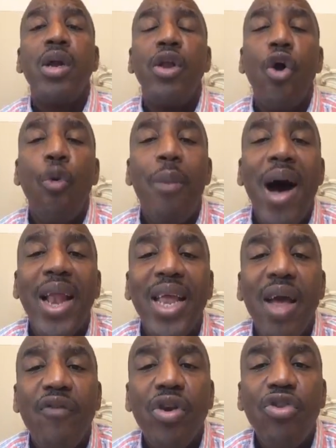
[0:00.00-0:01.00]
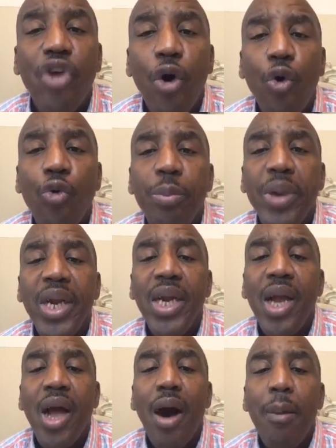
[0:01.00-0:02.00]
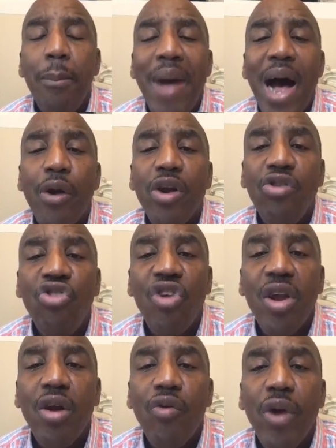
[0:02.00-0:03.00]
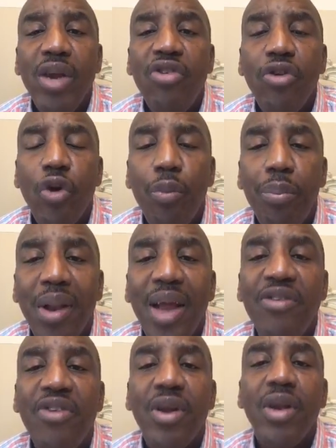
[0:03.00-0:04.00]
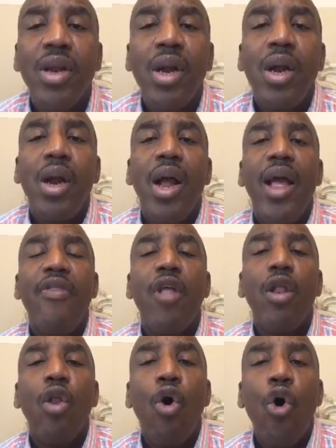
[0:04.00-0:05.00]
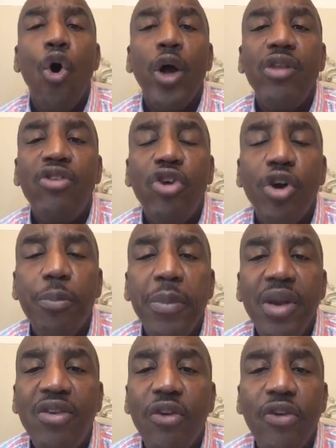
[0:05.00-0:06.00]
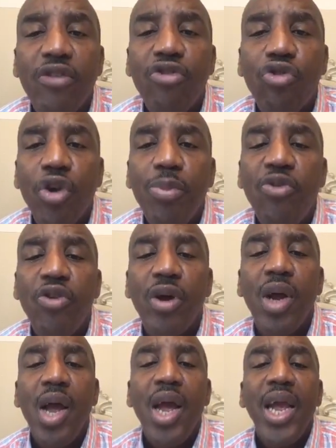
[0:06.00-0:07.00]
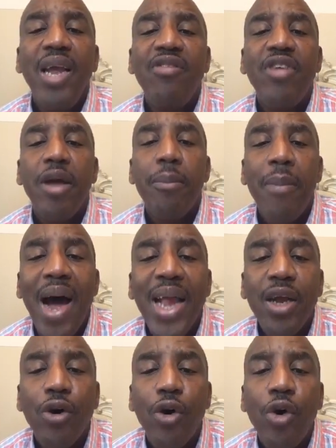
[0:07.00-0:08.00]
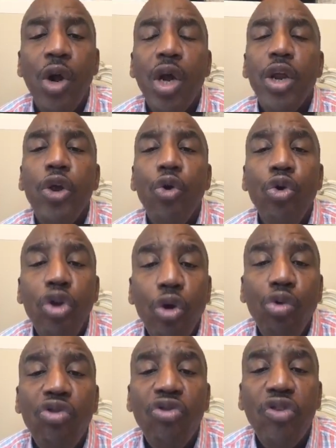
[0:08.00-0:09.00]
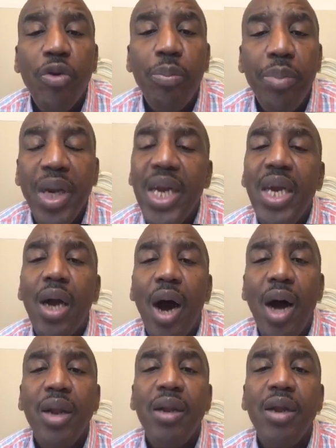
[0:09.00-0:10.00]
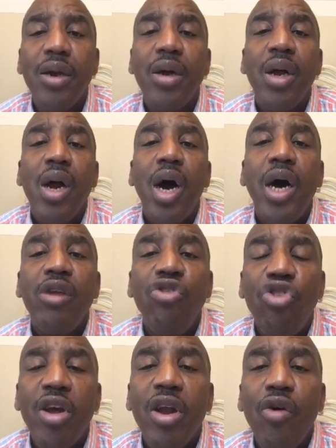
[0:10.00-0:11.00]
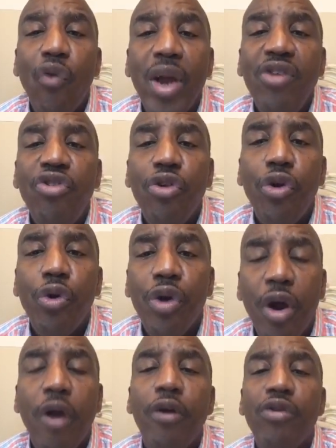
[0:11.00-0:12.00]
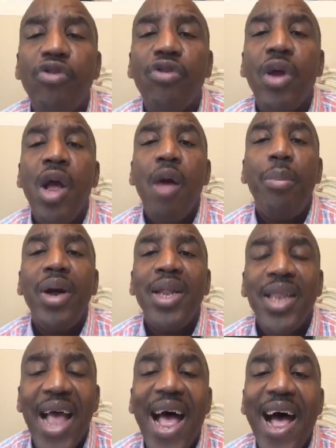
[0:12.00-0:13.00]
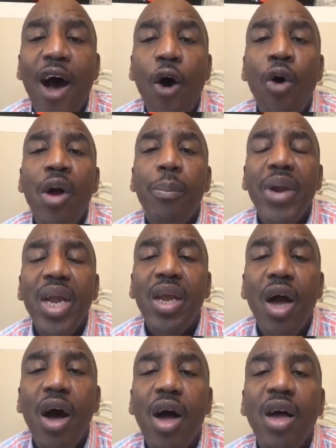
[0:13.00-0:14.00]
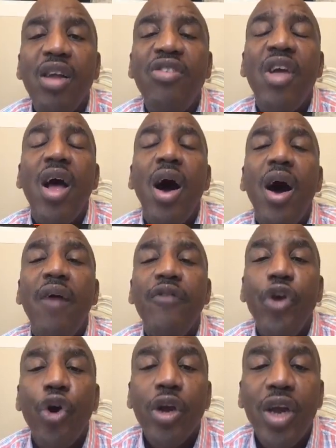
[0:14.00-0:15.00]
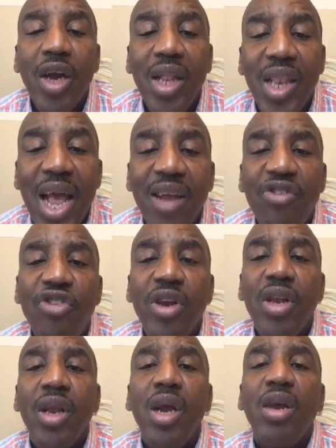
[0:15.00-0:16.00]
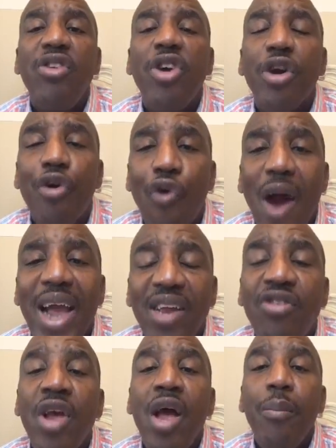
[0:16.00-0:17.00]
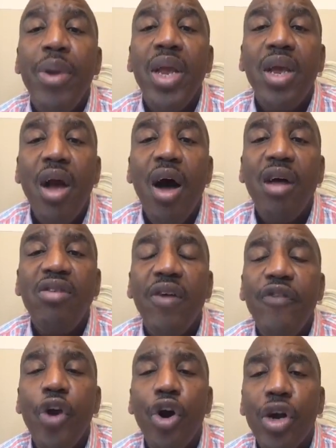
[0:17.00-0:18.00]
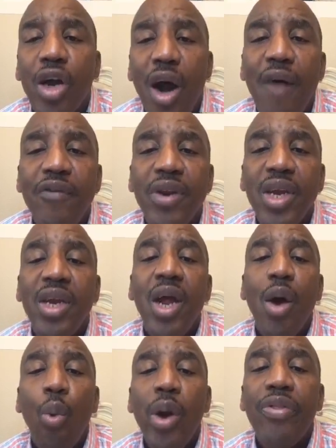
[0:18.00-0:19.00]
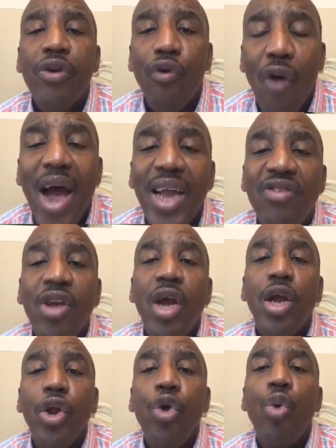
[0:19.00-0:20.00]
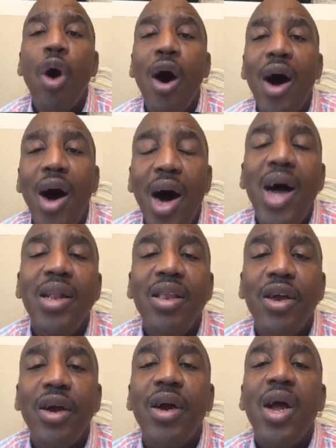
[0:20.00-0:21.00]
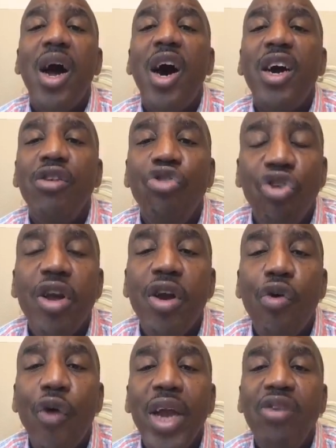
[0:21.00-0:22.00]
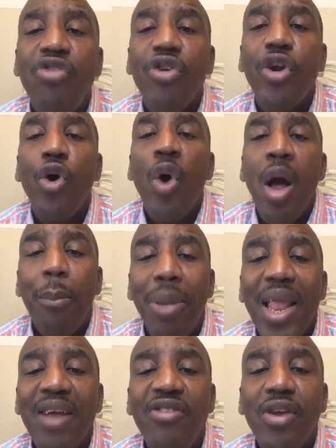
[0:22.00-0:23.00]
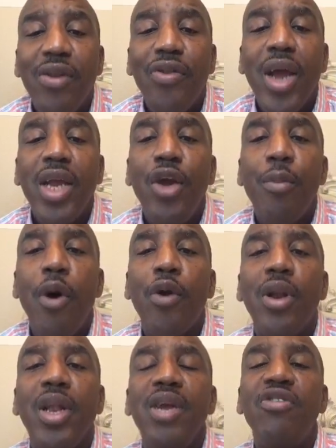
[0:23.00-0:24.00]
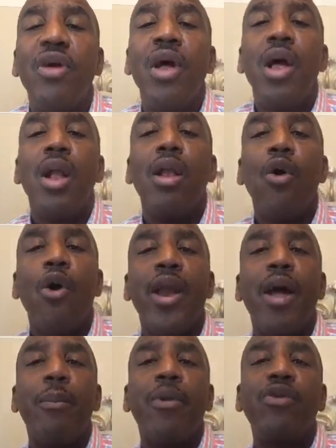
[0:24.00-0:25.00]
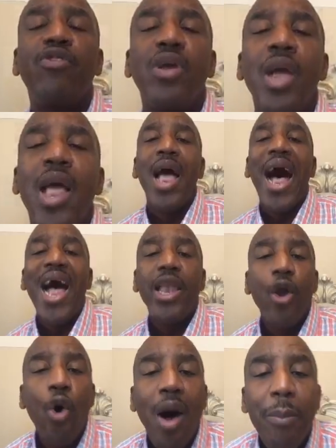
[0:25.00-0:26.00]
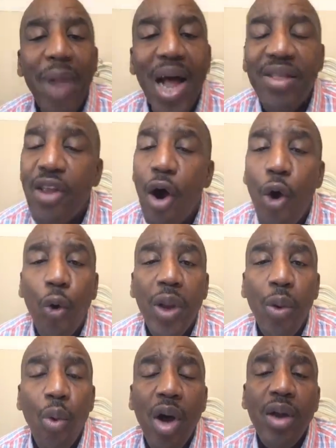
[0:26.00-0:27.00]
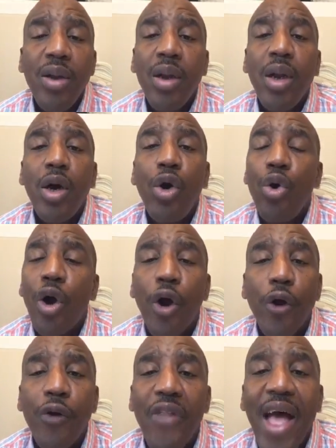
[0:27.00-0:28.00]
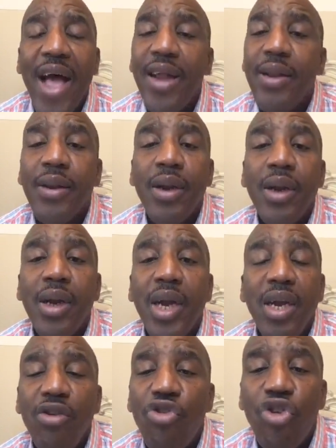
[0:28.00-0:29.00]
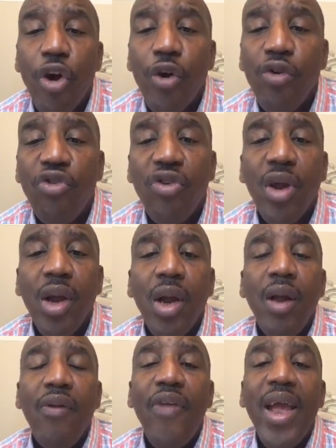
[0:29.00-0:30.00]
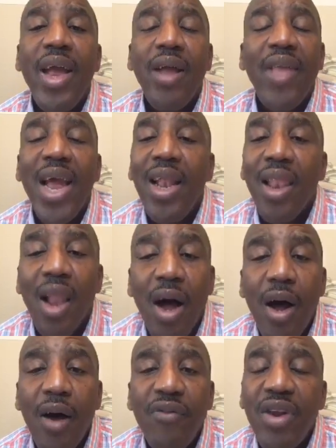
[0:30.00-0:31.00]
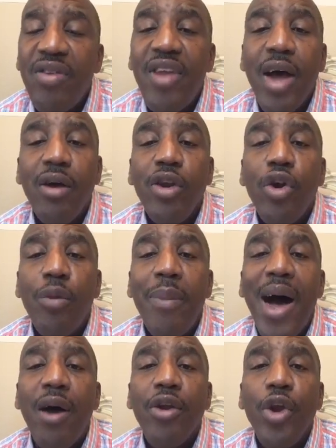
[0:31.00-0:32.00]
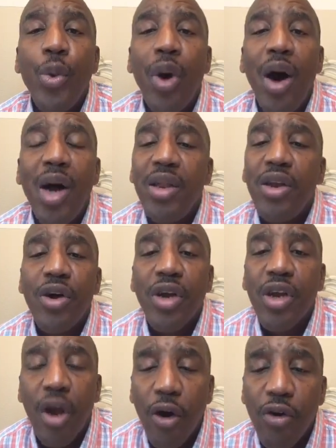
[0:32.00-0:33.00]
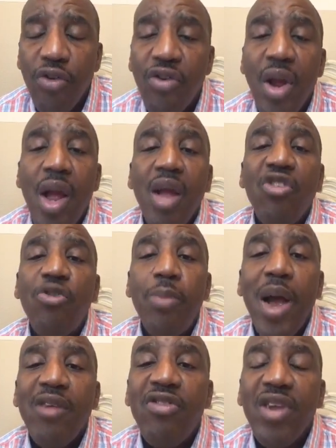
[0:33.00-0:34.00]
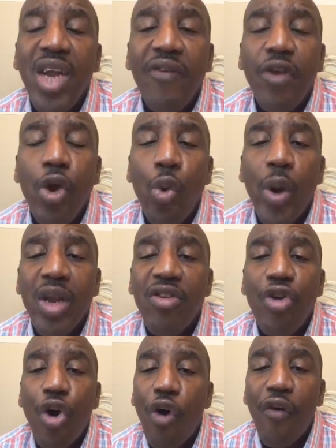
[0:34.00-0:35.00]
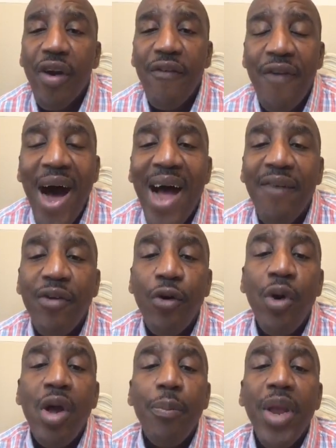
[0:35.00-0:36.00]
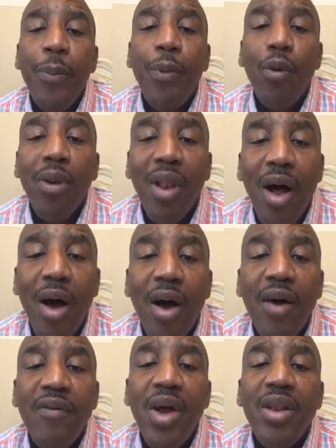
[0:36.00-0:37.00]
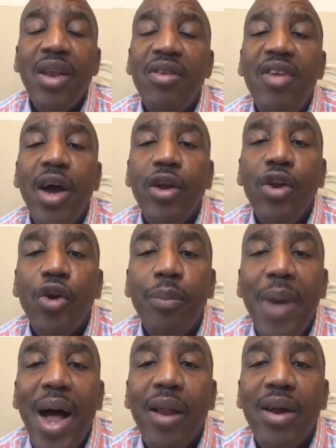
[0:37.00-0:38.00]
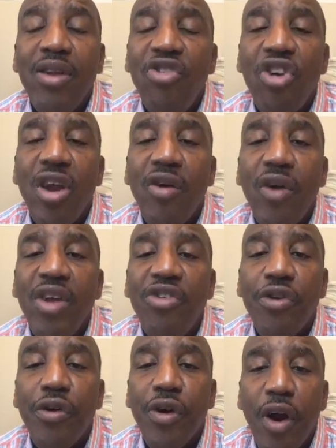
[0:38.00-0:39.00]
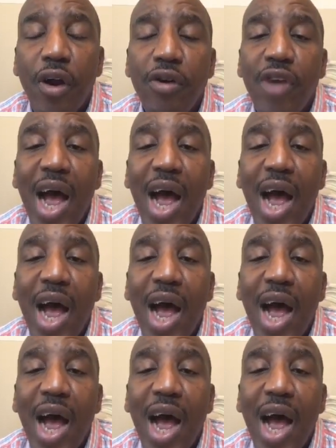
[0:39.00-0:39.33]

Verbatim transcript: Nobody ever told me about a generational blessing. And the Lord took me to the scripture. He said, Michael, you used to be under a generational curse, but now because of your connection to Christ, because of your covenant with Christ, you are under a generational blessing. Thank you, Mona Lisa. Lord have mercy. I know I'm not the only one who heard that in church. They, they love to tell you about you were under a curse, especially if you went to a revival. People love to tell you about a generational curse.